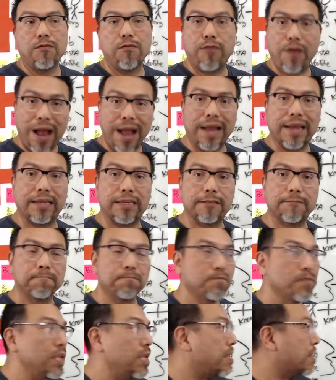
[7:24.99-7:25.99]
find.
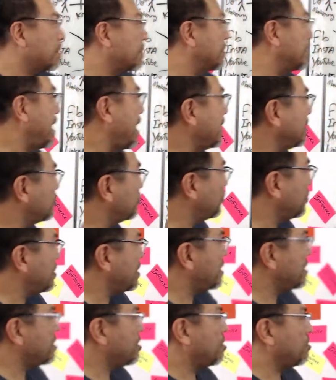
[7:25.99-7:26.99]
That's where
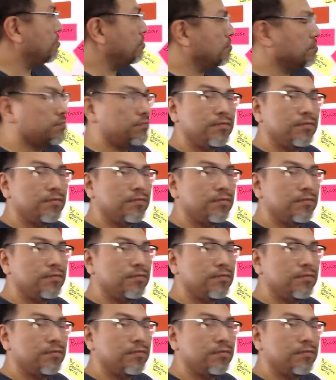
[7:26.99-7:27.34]
they go.